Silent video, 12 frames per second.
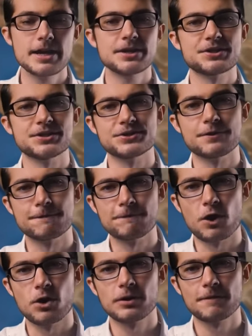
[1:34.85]
since the
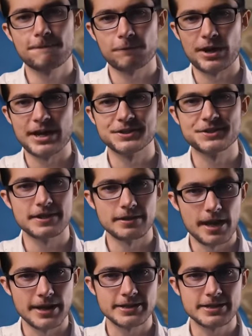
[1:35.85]
fall of France in
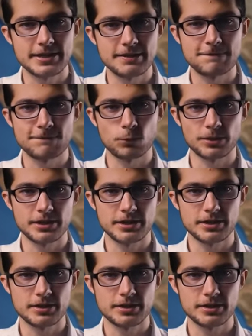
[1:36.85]
1940.